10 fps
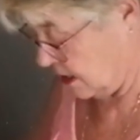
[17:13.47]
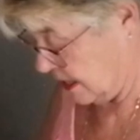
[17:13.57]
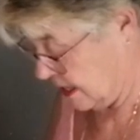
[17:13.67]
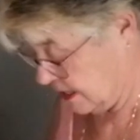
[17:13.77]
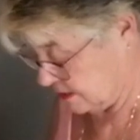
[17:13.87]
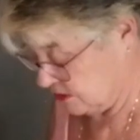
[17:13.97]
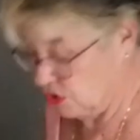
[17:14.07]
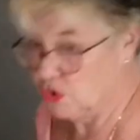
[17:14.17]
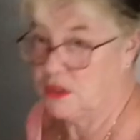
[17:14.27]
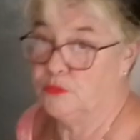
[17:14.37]
and
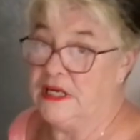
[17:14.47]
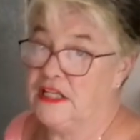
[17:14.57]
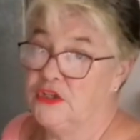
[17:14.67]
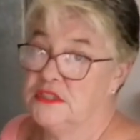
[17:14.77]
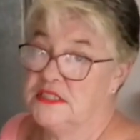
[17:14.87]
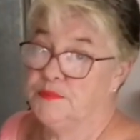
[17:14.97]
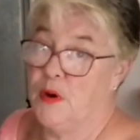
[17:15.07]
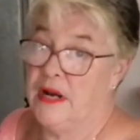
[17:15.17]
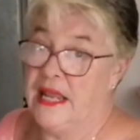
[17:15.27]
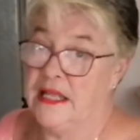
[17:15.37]
you can really use just
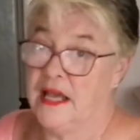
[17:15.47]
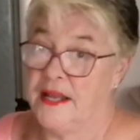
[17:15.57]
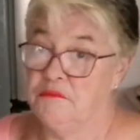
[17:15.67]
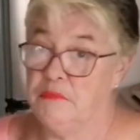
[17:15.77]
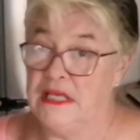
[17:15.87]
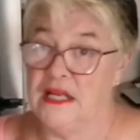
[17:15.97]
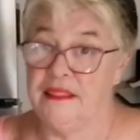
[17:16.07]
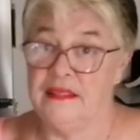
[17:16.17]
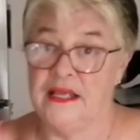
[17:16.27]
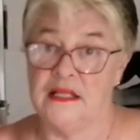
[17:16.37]
about any kind of meat, I
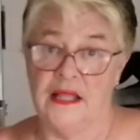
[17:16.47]
think.